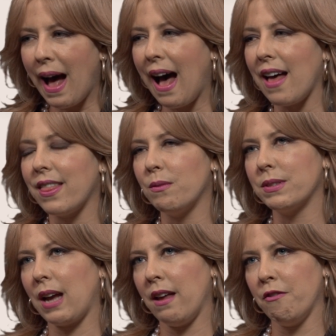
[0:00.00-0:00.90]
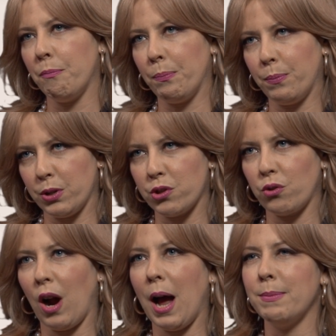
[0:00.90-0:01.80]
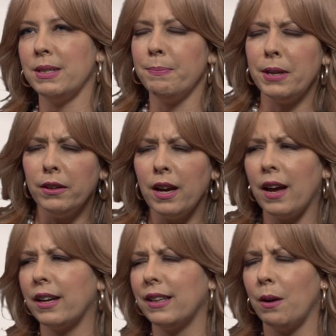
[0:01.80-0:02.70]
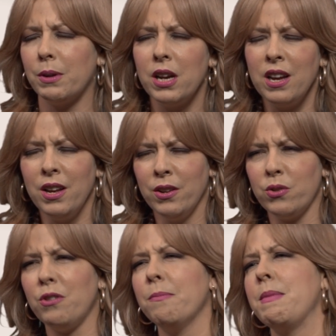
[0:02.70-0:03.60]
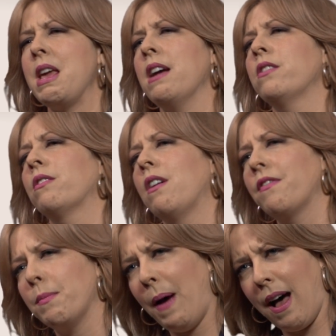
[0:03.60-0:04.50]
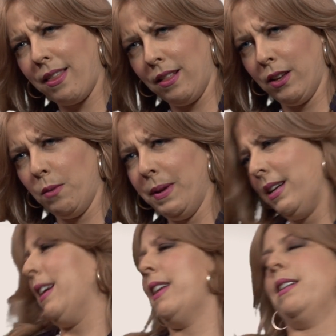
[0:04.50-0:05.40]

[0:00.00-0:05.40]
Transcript: path that was kind of prescribed, and periodically I would sort of meander off the path a little bit and I'd